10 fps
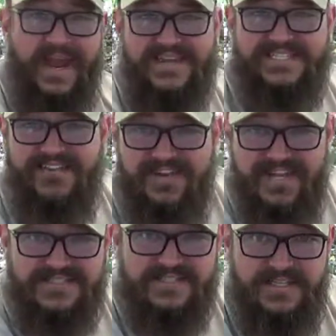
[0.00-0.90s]

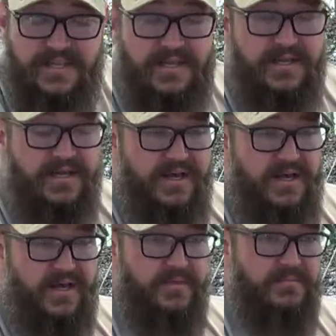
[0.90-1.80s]
activities,
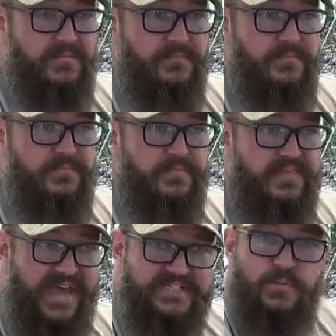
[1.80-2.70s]

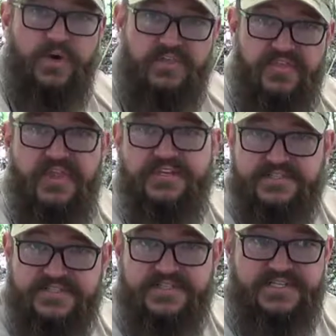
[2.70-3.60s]
that's one of the things
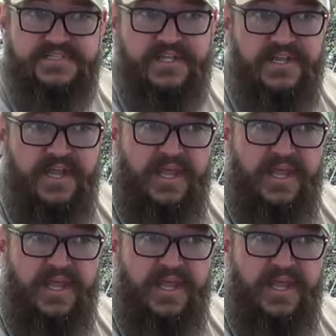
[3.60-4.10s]
that's listed.